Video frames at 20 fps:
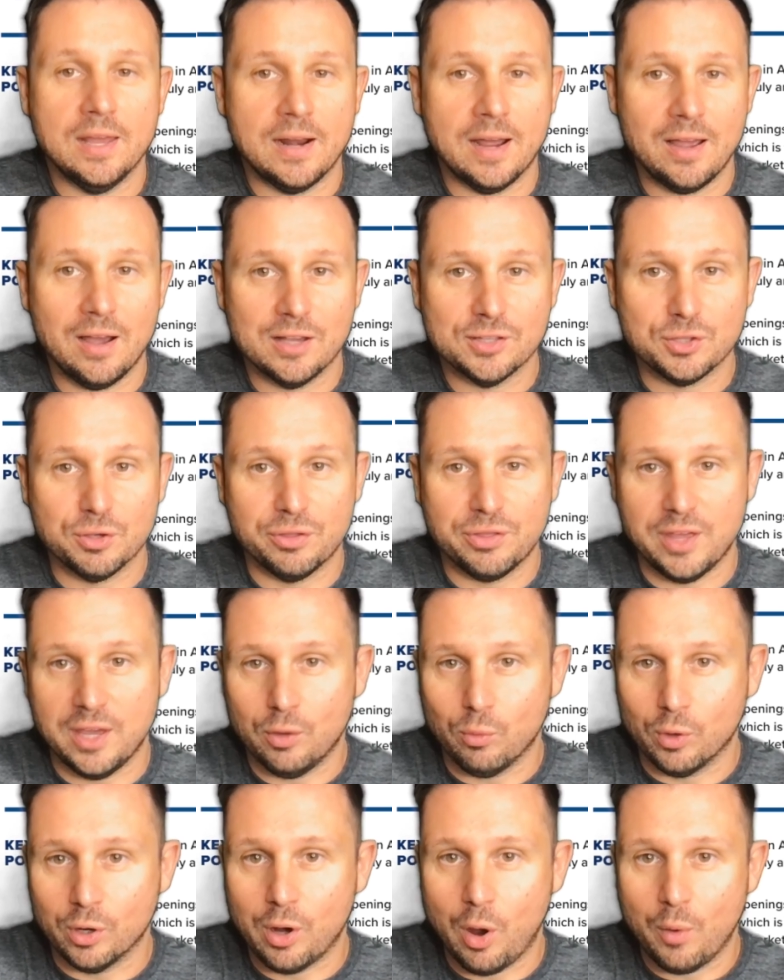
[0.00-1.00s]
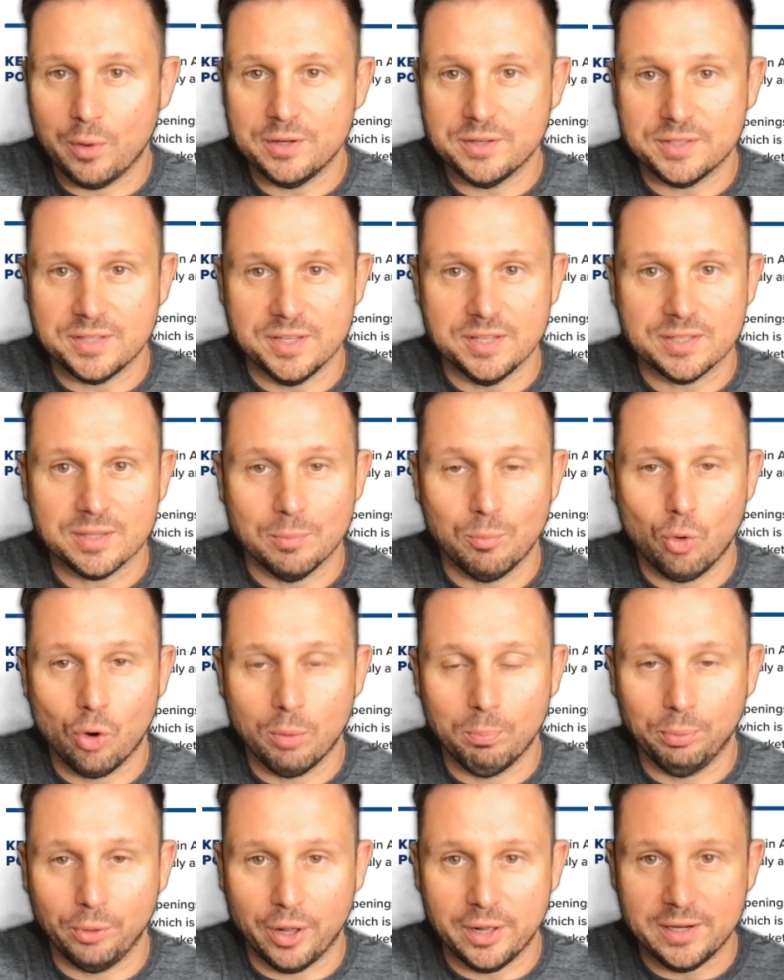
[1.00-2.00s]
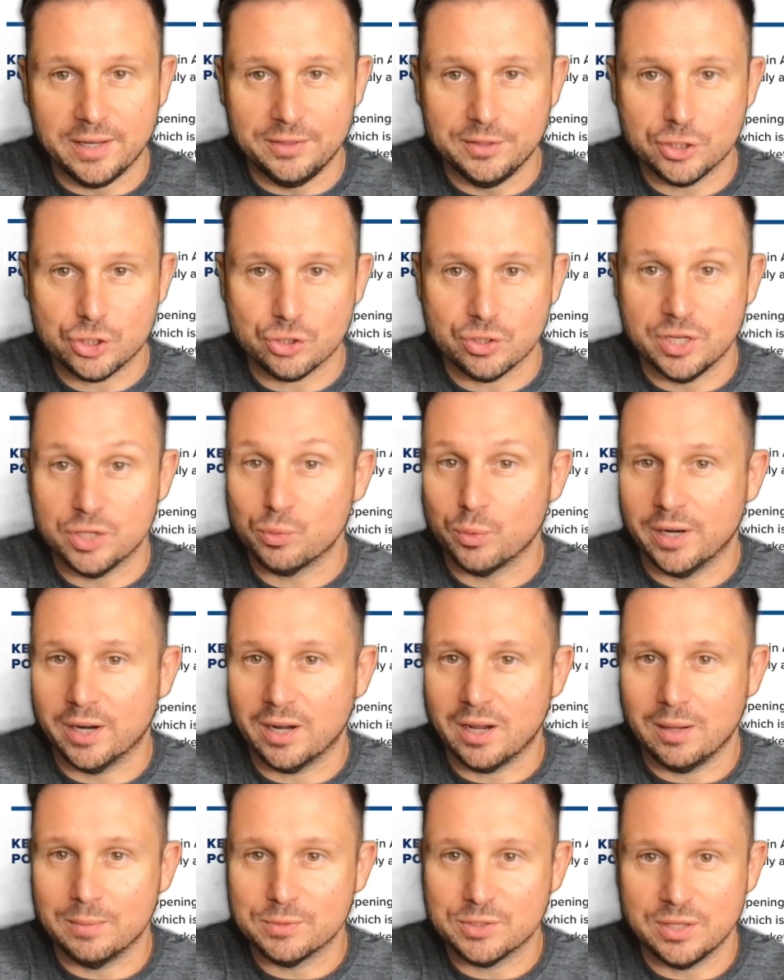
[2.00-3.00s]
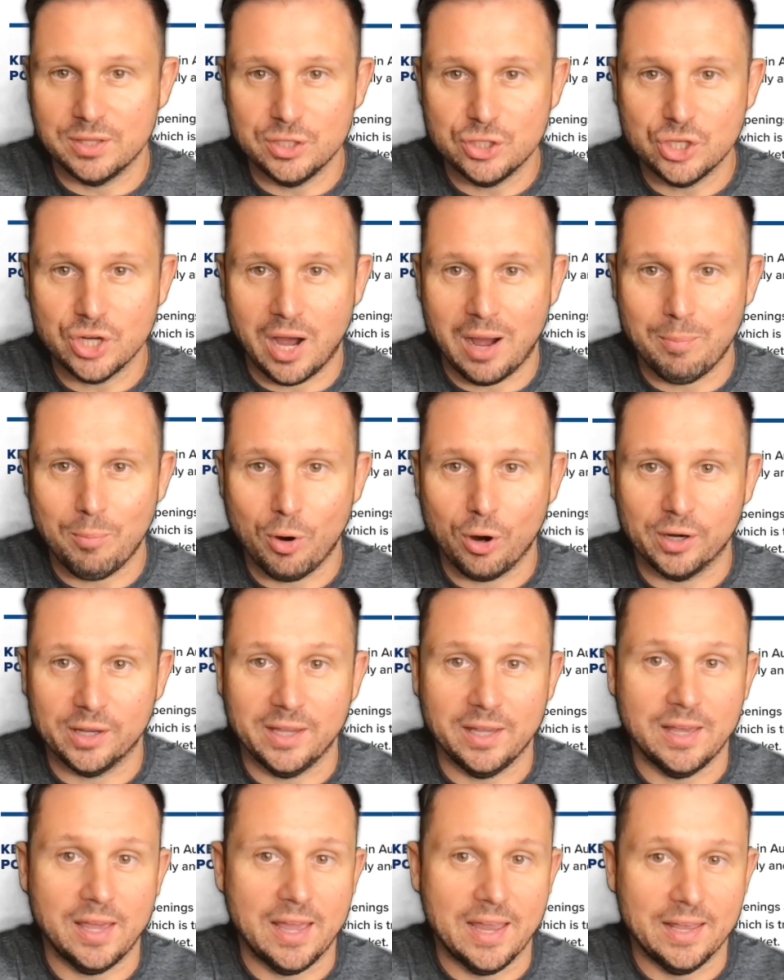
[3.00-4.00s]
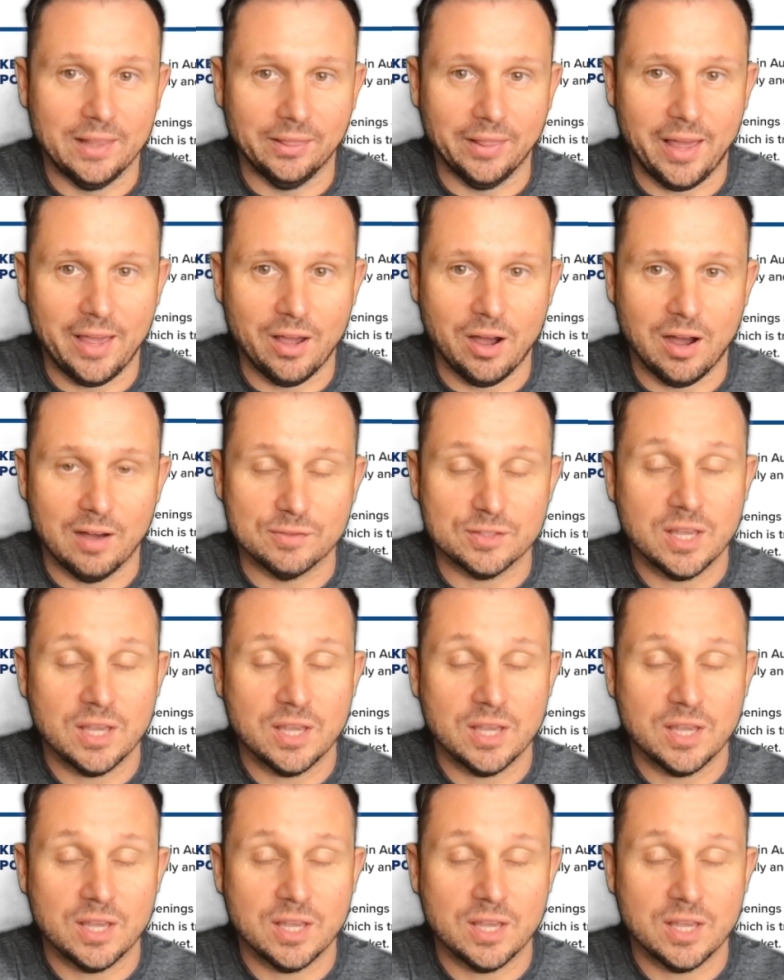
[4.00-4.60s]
I also think we're going to see some more blood in the streets when it comes to the job market and layoffs.